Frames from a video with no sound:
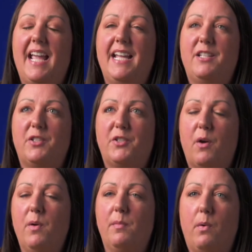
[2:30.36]
It's
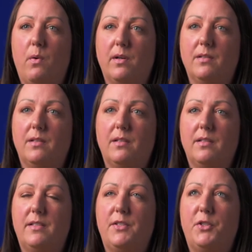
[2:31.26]
so important
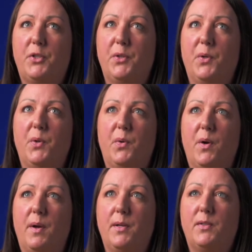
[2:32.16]

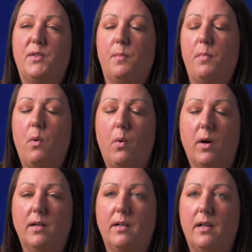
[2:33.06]
to
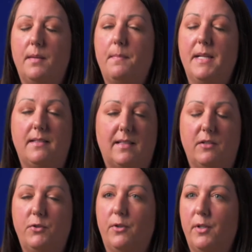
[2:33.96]
support
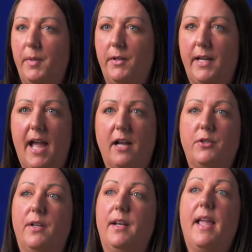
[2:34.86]
Mid-Central Community
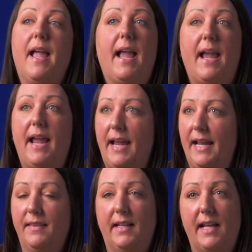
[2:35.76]
Action
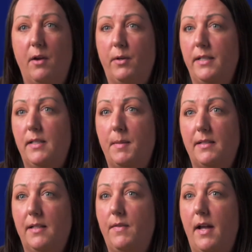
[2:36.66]
and the Countering
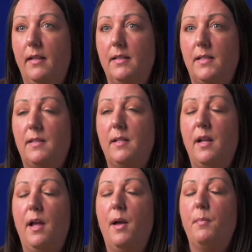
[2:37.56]
Domestic Violence
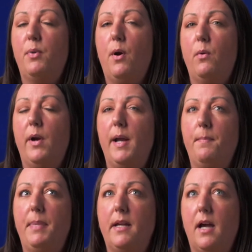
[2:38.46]

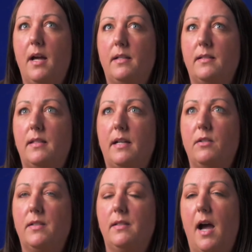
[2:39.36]
program because
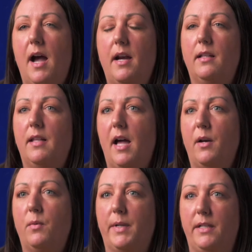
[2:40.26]
there's not a lot
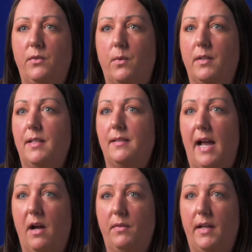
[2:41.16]
of resources
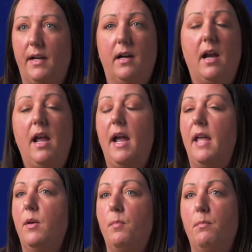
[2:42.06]
out there.
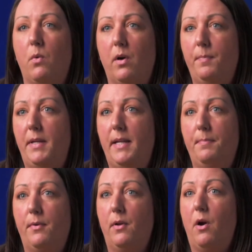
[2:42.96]
And the more
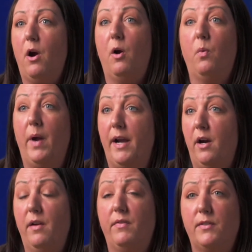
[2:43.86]
people are
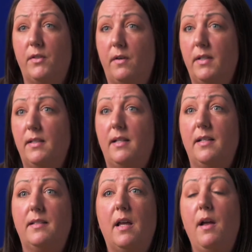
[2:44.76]
aware of the
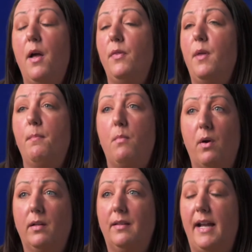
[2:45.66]
services, the
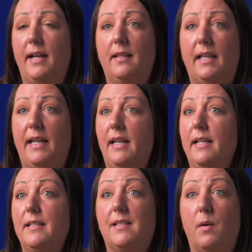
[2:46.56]
more
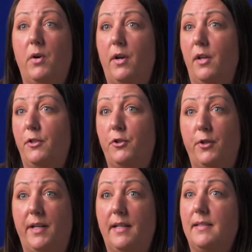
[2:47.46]
likely someone on the
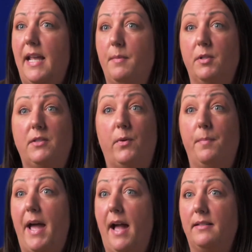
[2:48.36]
street is able to
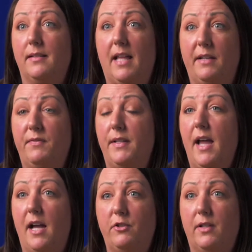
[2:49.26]
impact a life and
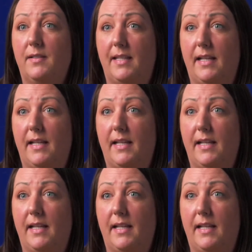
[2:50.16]
not just the